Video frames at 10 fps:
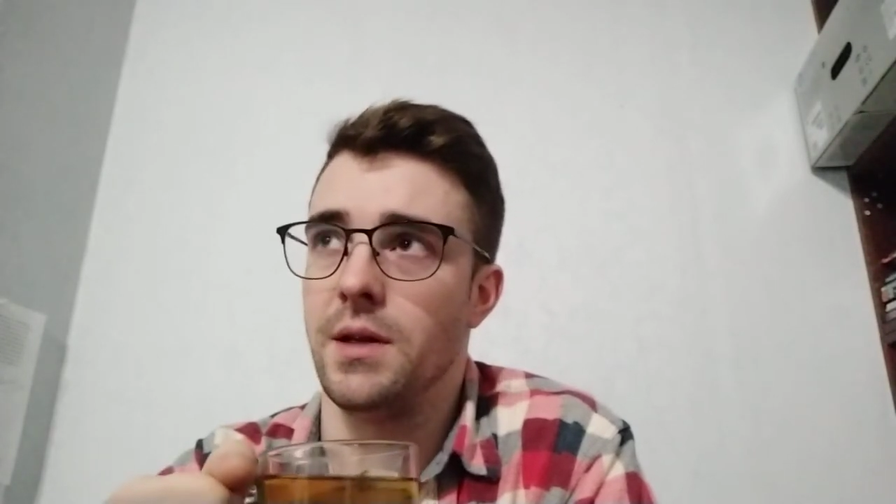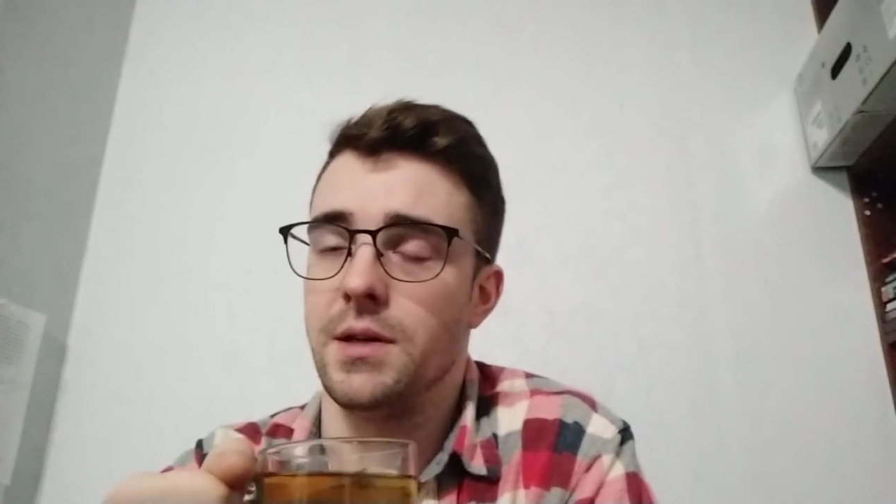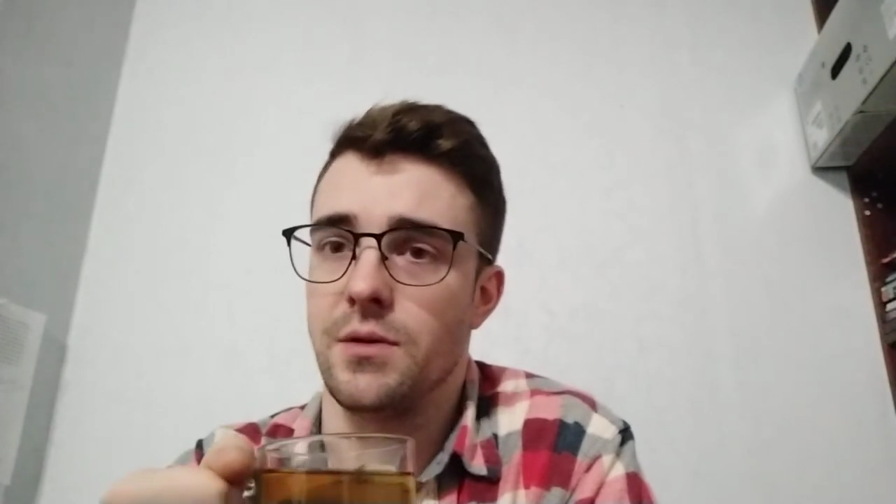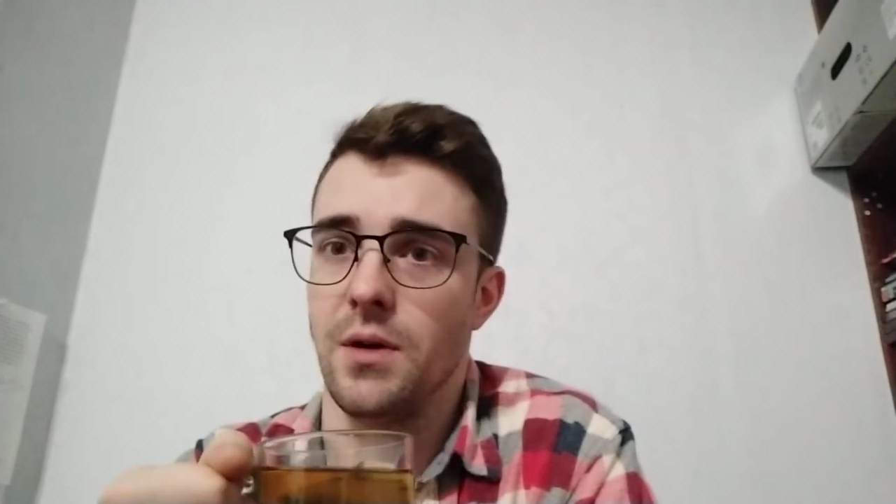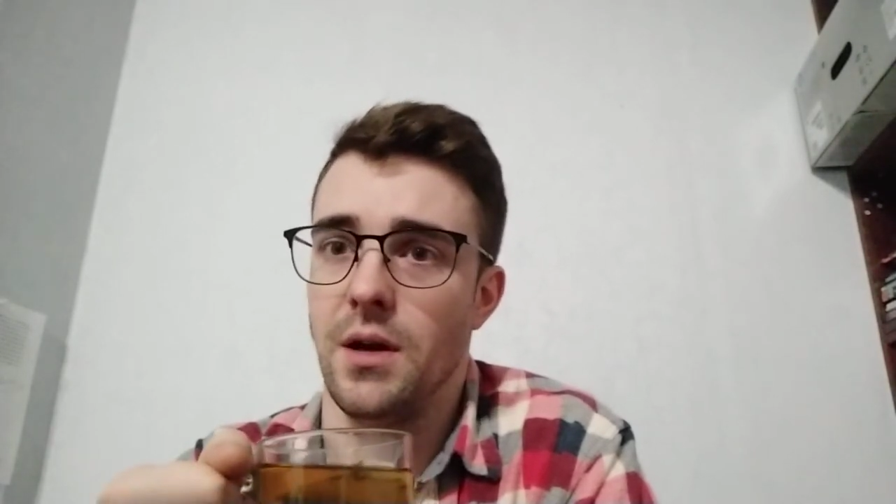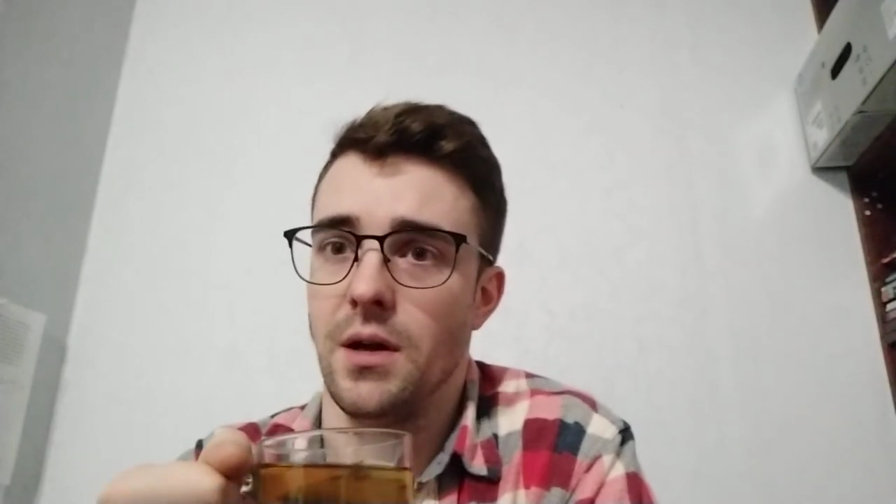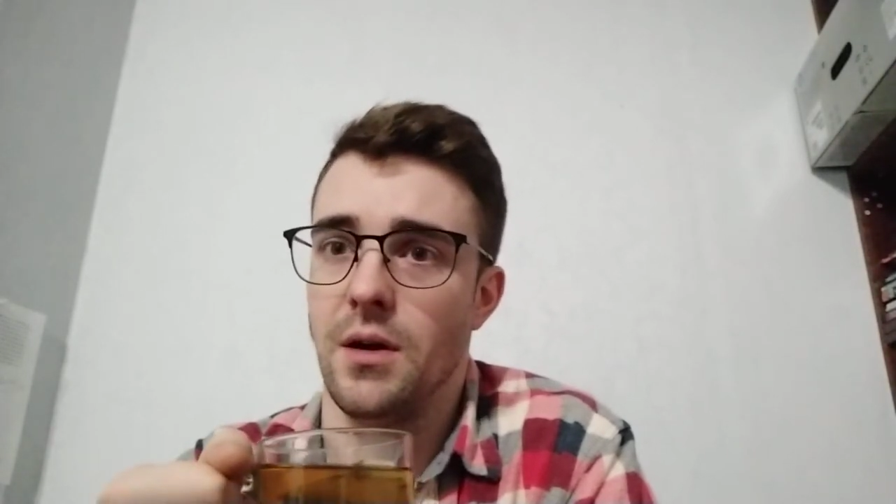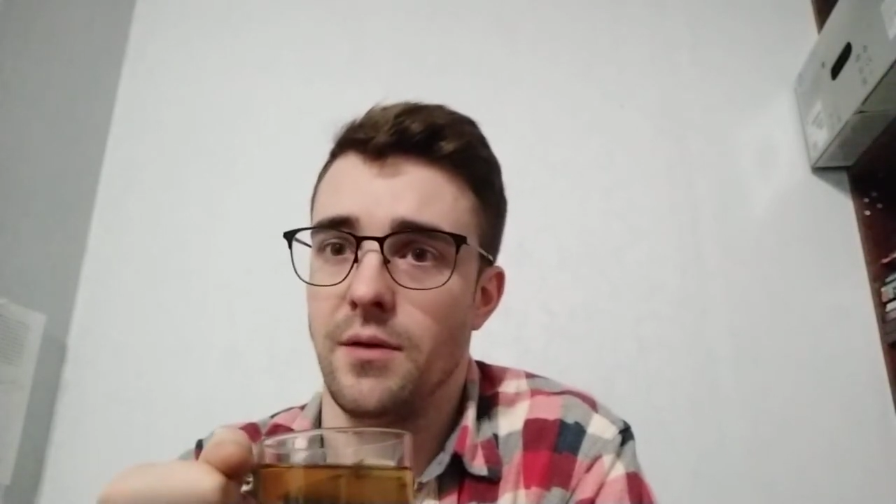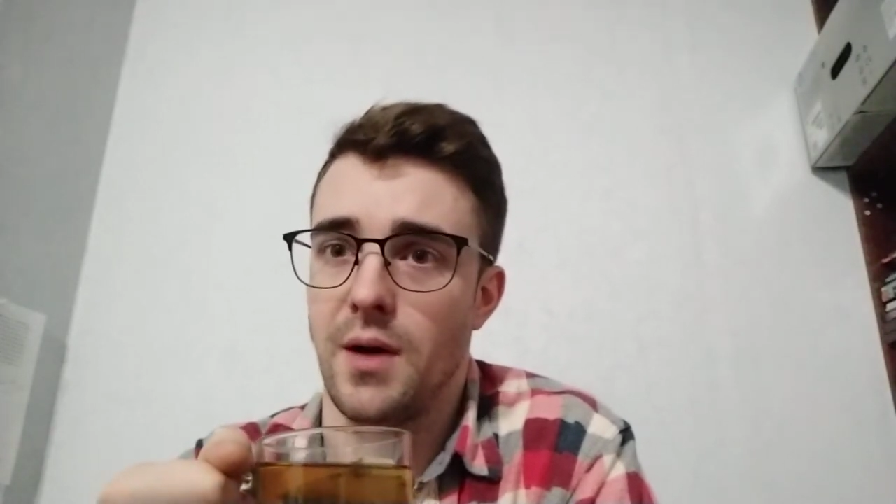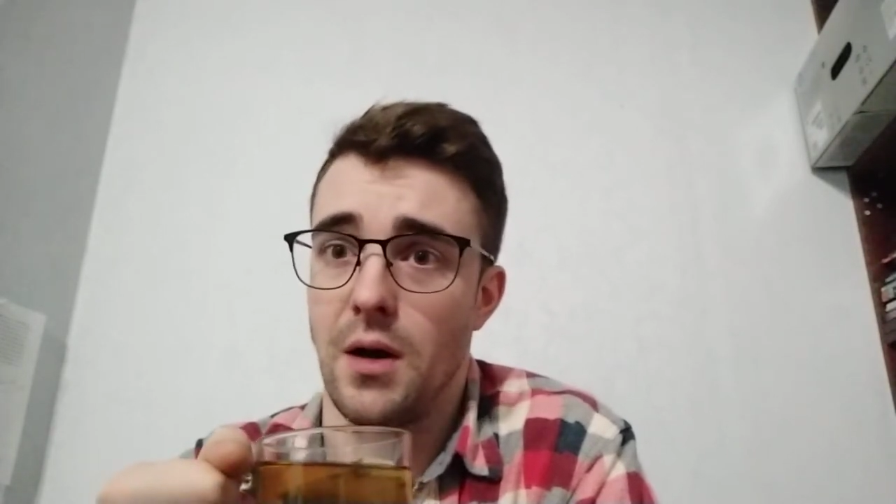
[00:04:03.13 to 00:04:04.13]
history
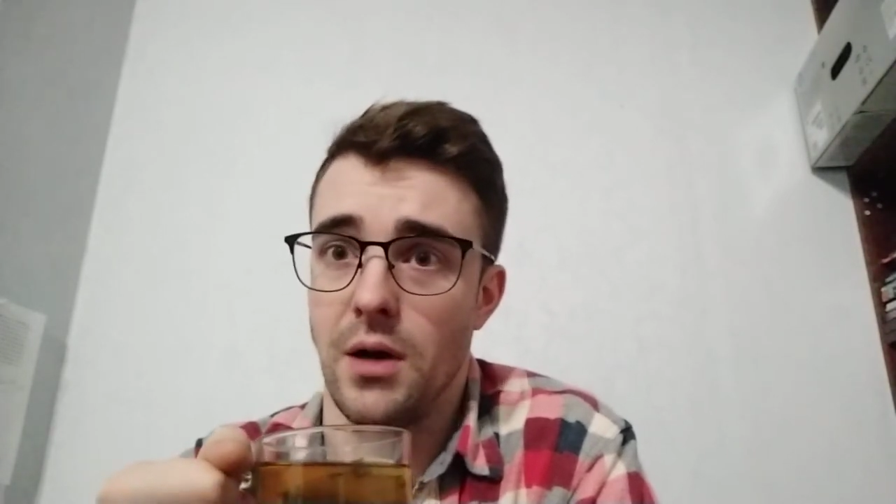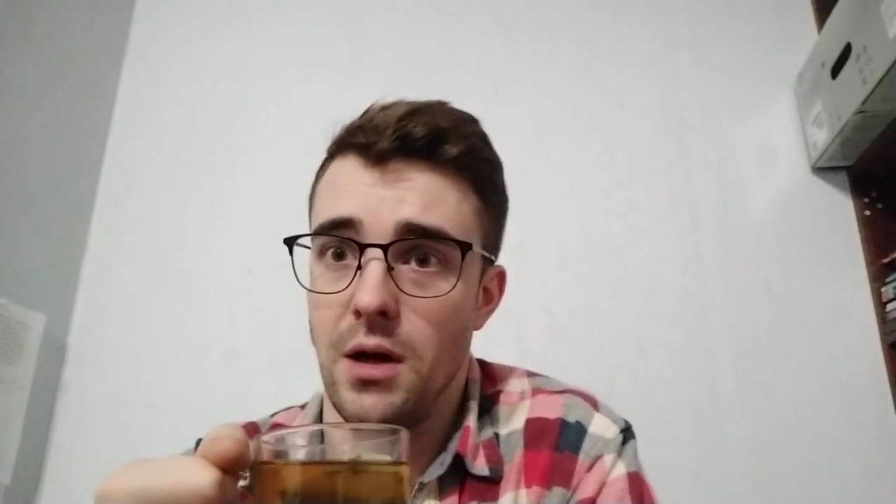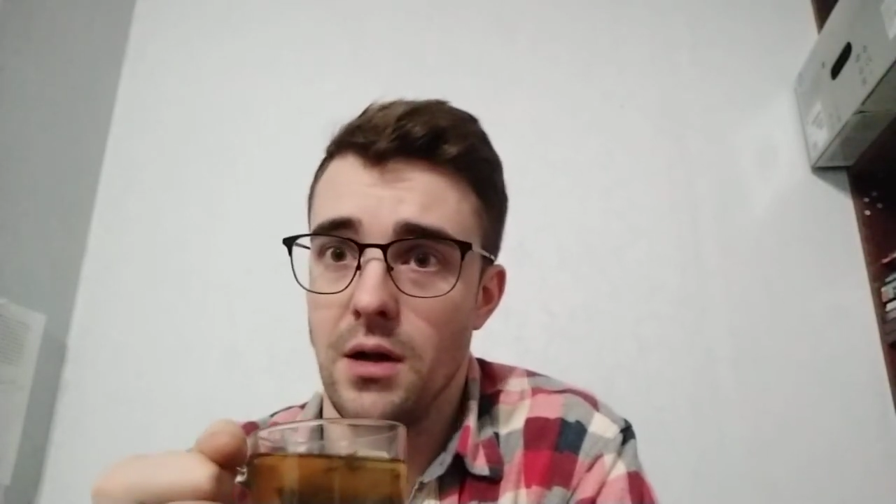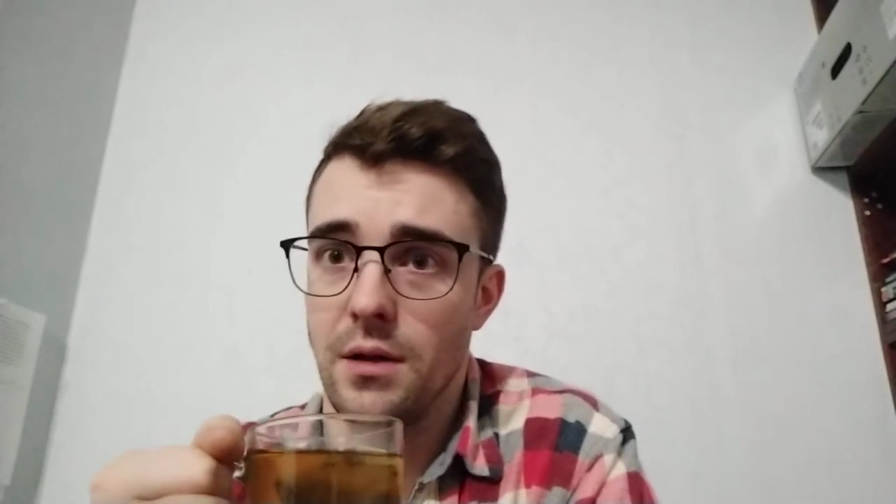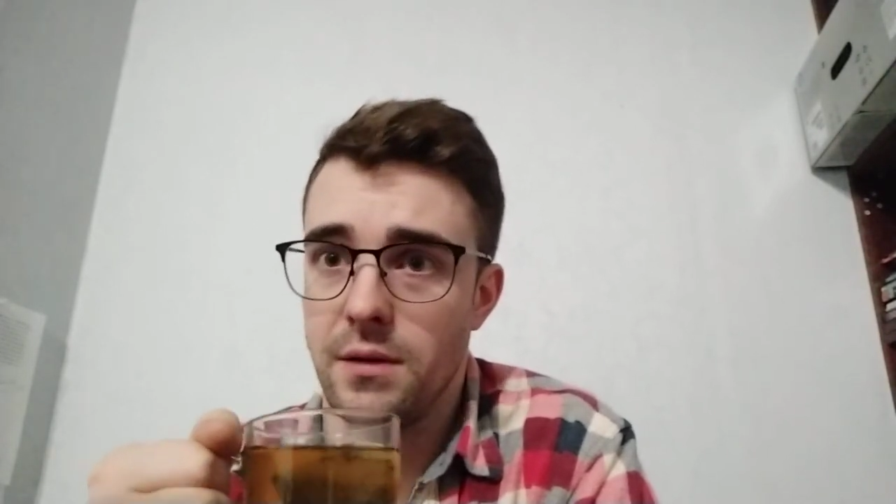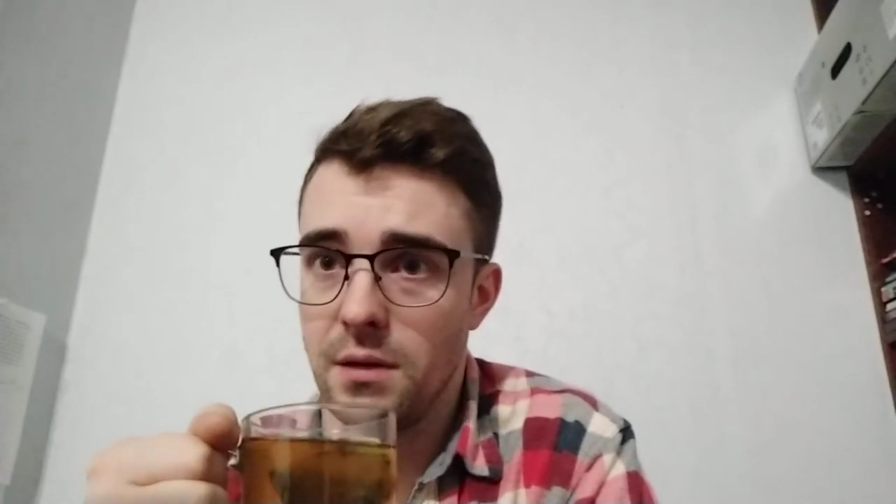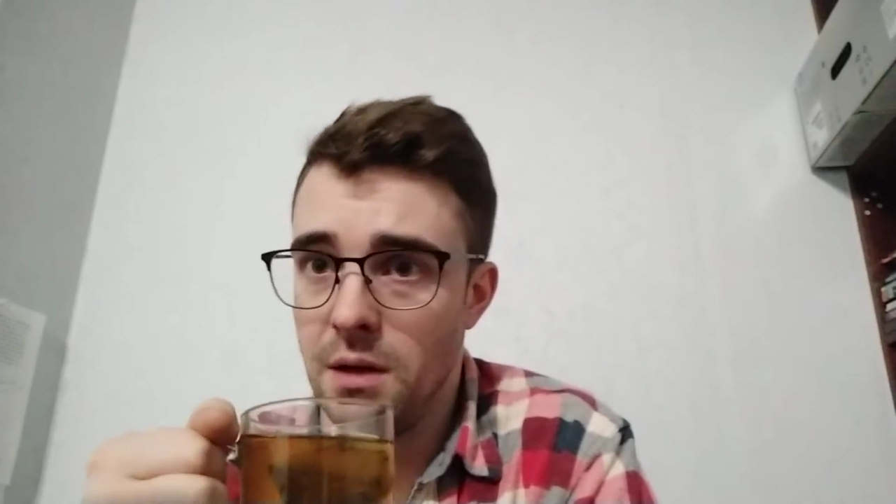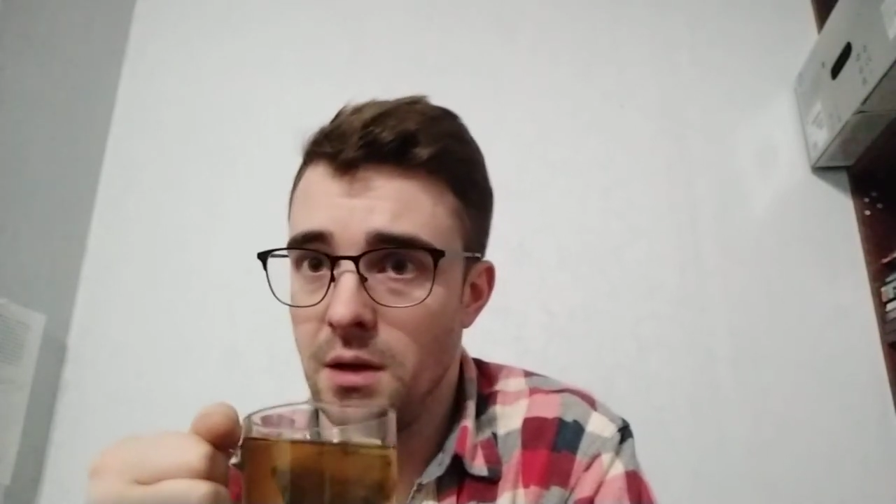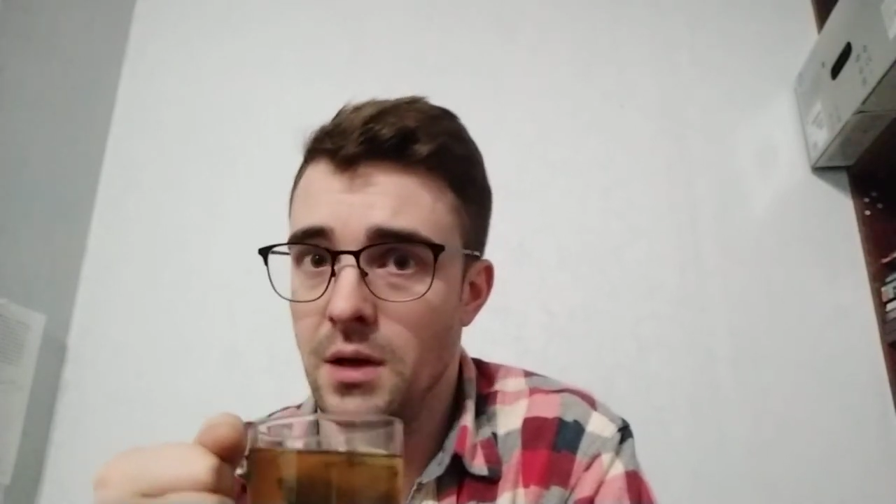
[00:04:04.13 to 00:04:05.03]
of our Earth,